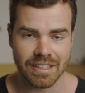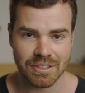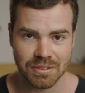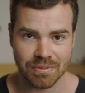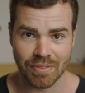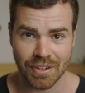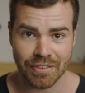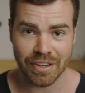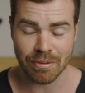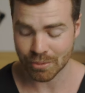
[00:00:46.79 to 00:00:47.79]
This is very,
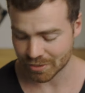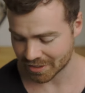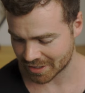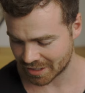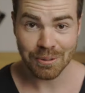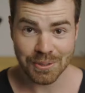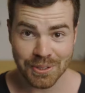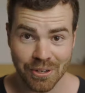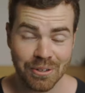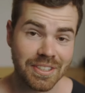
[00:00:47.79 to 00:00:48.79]
very important.
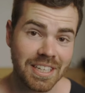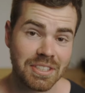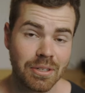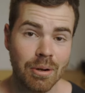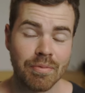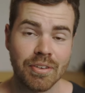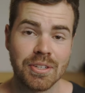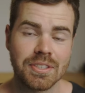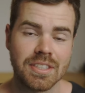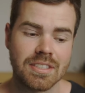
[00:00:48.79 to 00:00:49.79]
Also, desktop
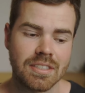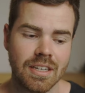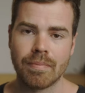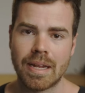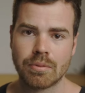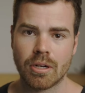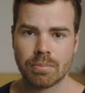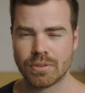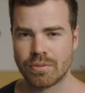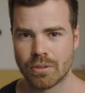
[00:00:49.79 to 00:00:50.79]
versus
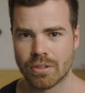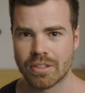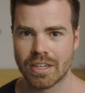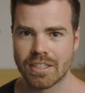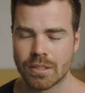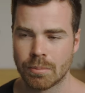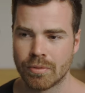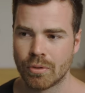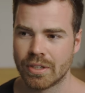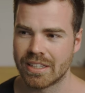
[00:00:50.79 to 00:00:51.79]
laptops for learning Cinema
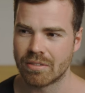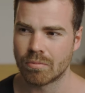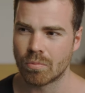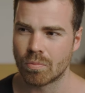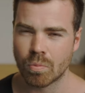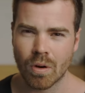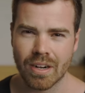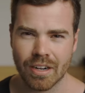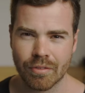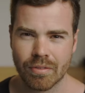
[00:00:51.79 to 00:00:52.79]
4D and what
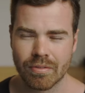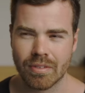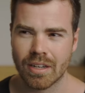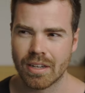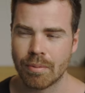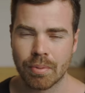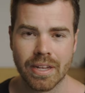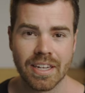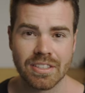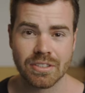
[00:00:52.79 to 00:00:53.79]
kind of uh,
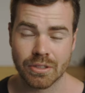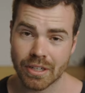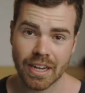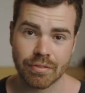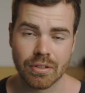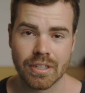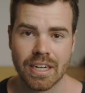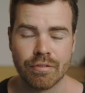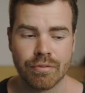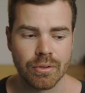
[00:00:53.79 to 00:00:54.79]
implications you're gonna have to look
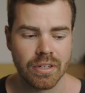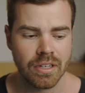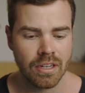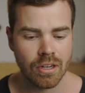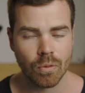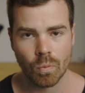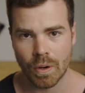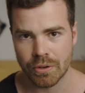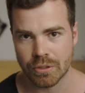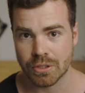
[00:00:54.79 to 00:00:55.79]
out for
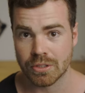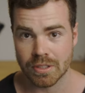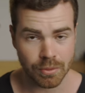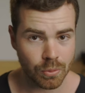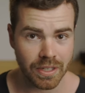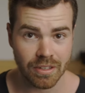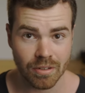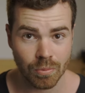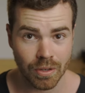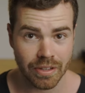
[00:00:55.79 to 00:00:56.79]
when you're choosing between
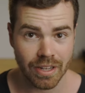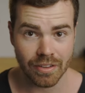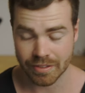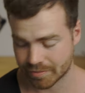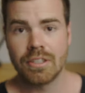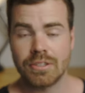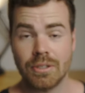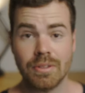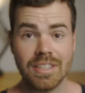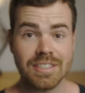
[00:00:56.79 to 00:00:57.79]
one or the other.
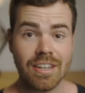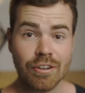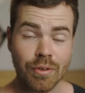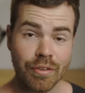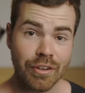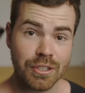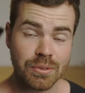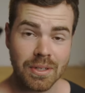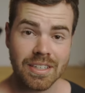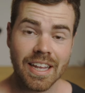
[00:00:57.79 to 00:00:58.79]
So let's start off with the
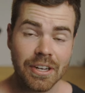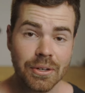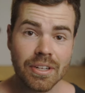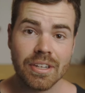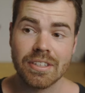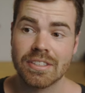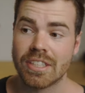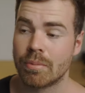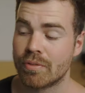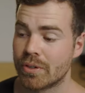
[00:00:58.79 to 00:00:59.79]
first one. Can you learn
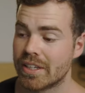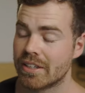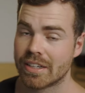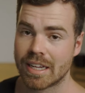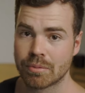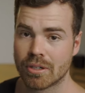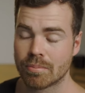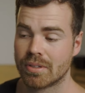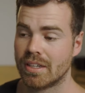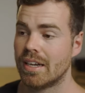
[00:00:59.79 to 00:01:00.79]
Cinema 4D on a laptop?